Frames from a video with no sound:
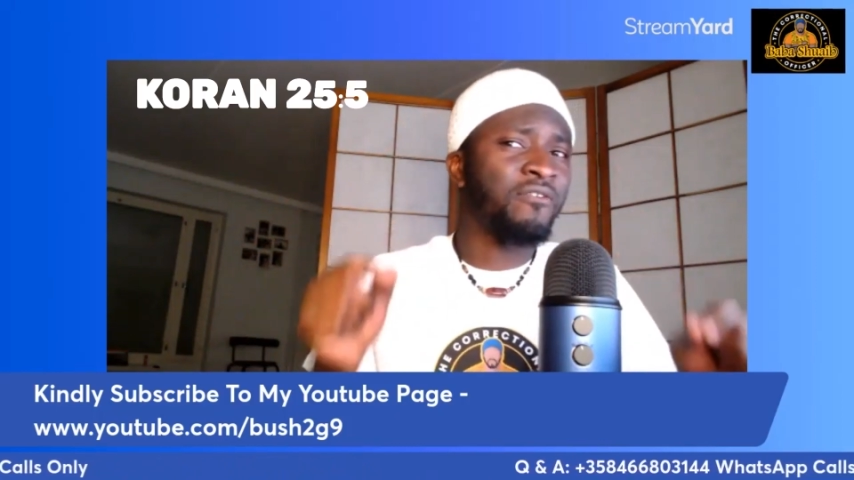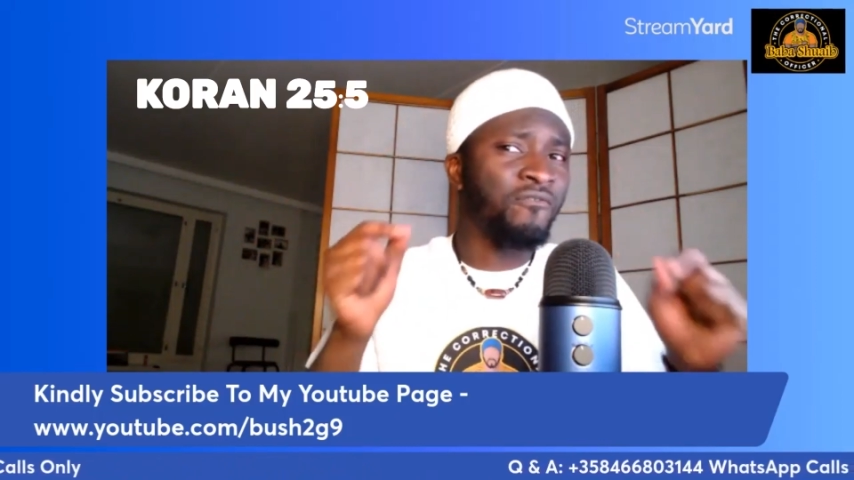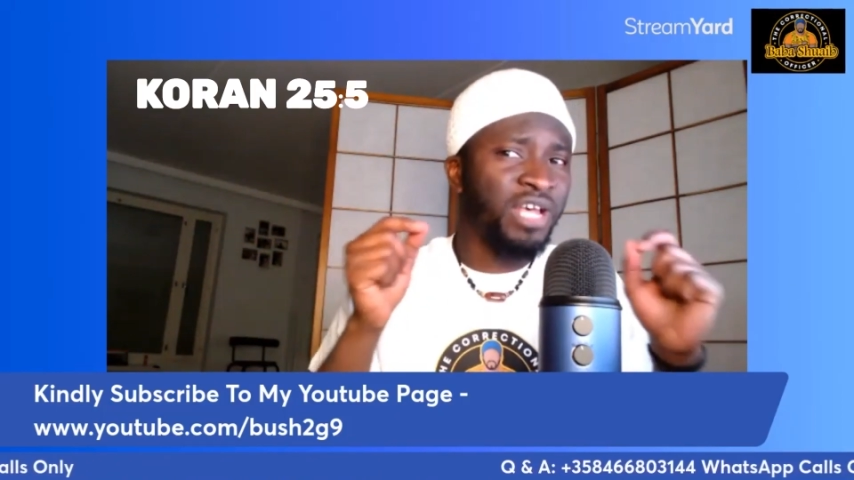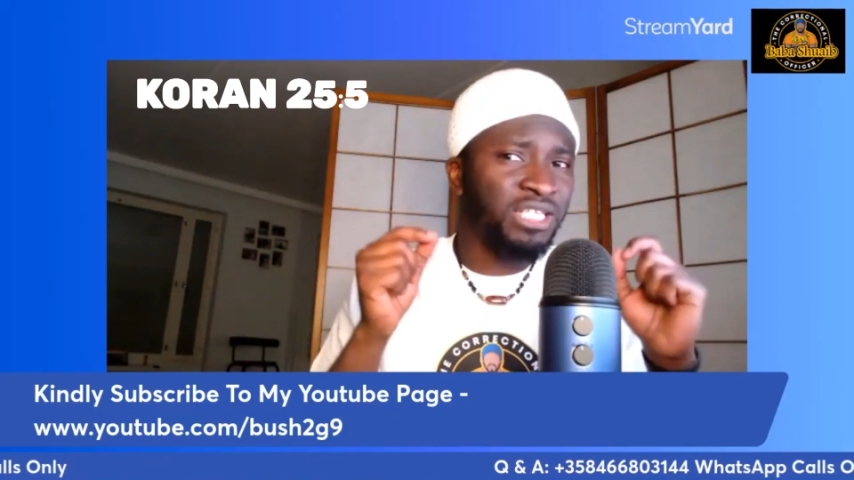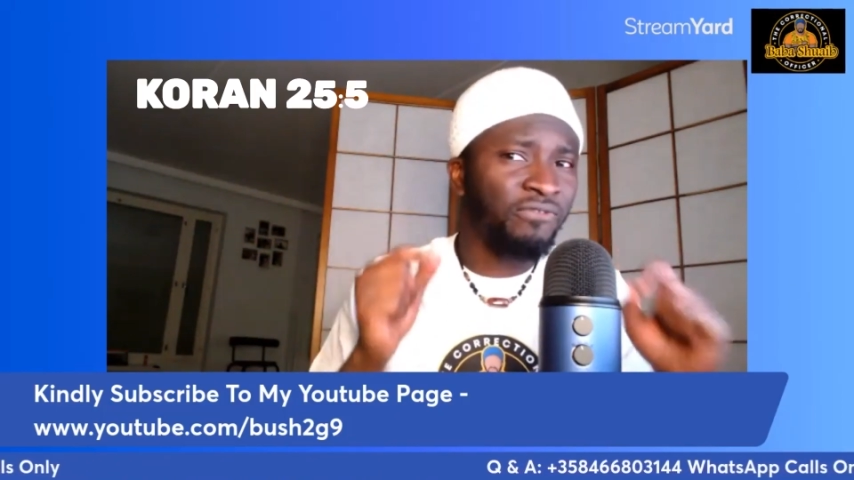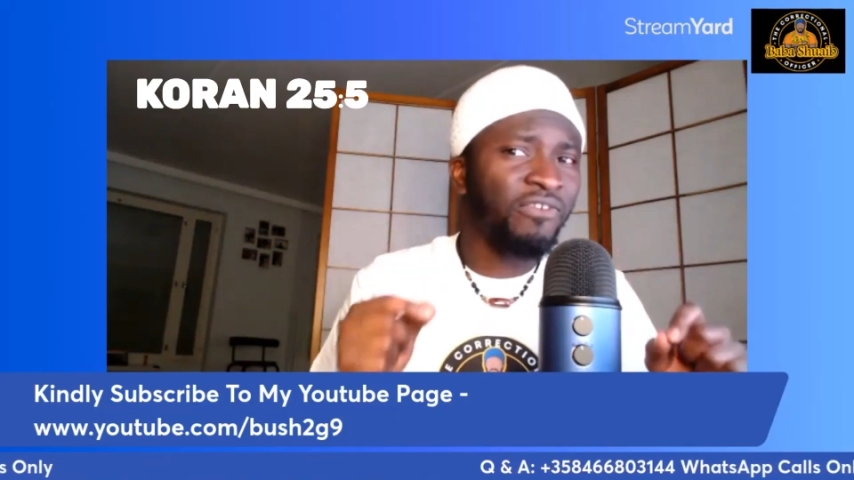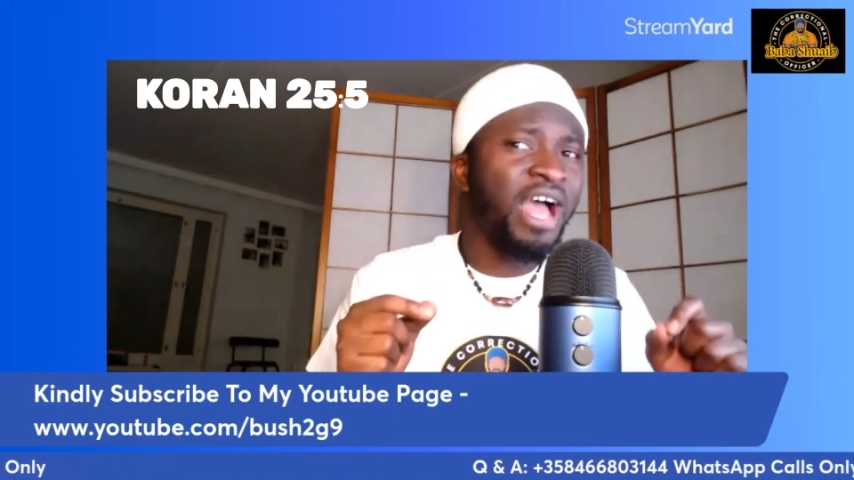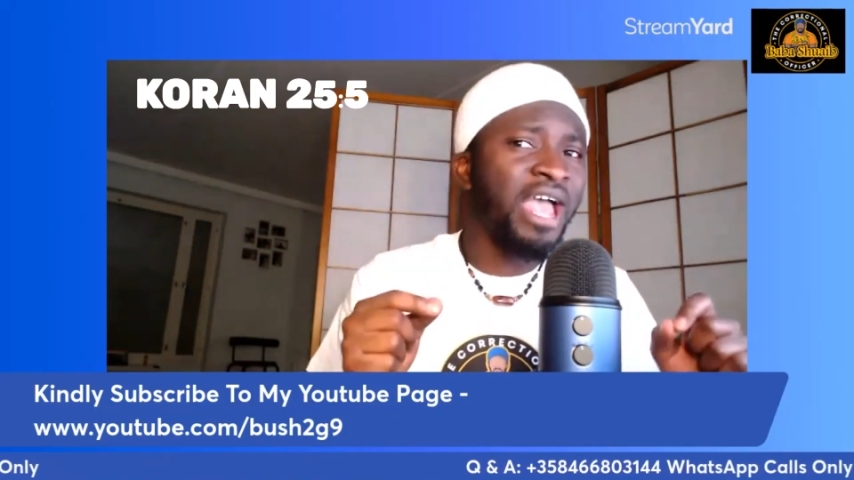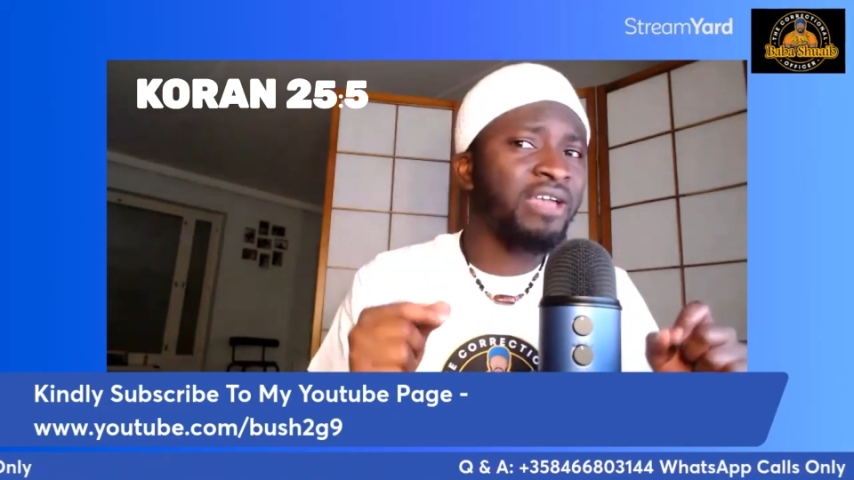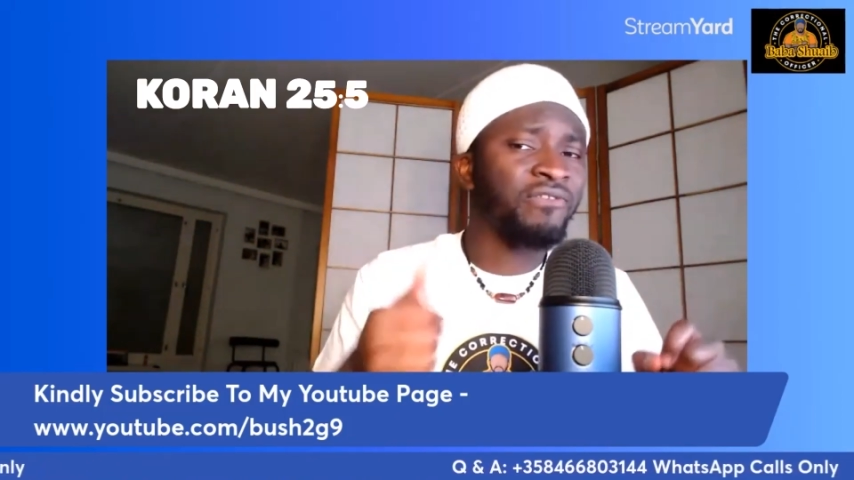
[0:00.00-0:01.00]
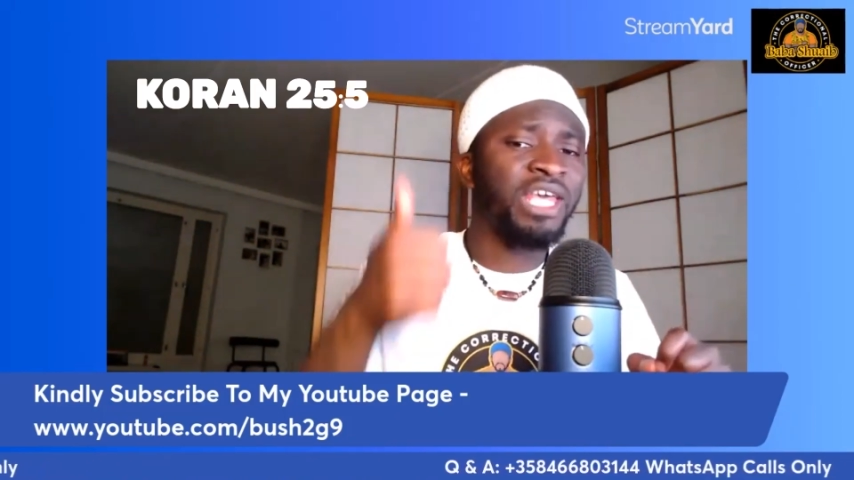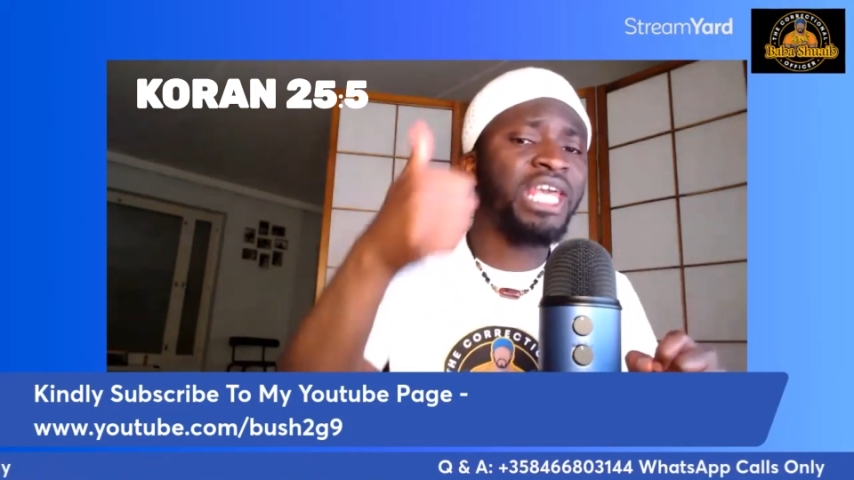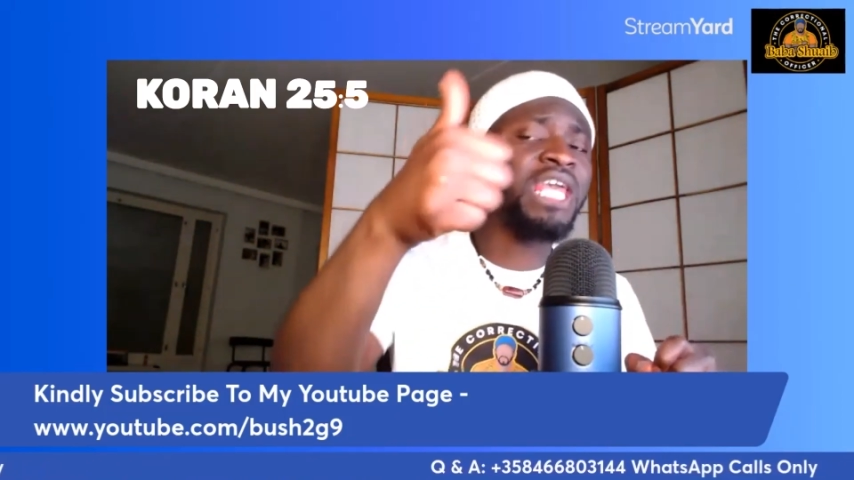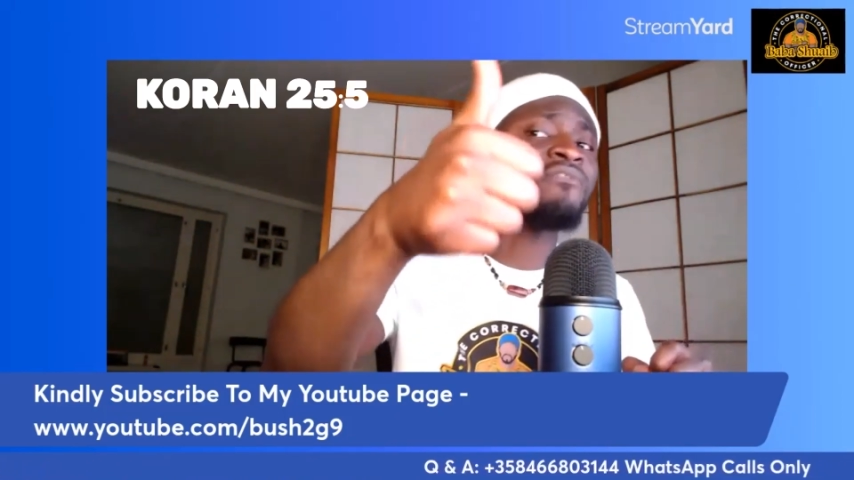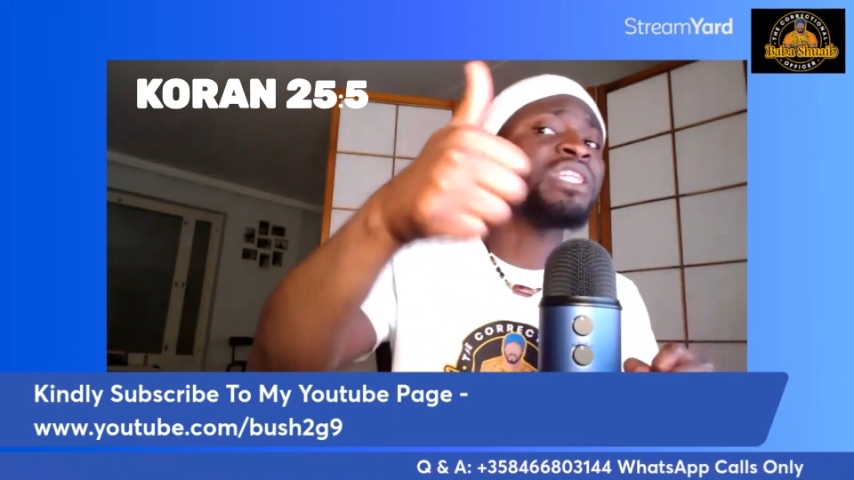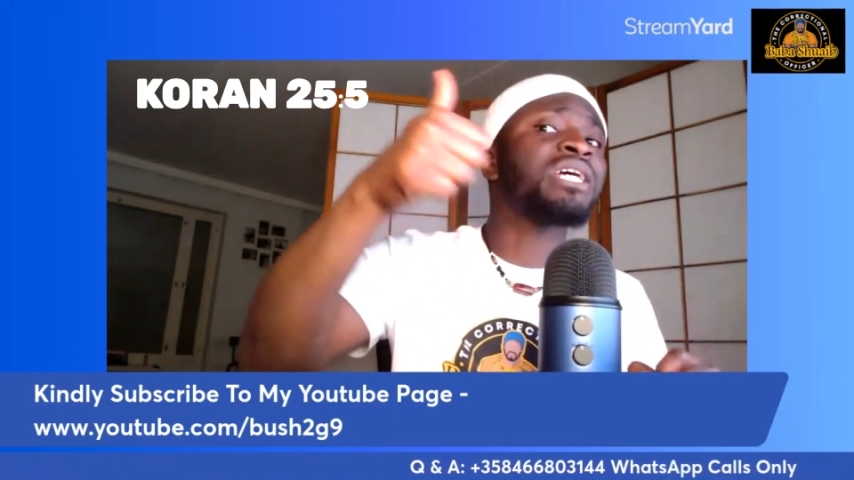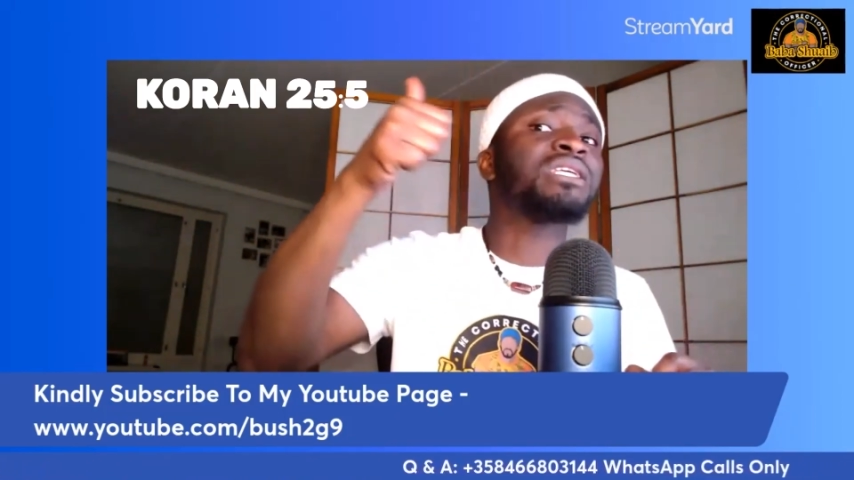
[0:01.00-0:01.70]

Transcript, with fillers: verse 5, even the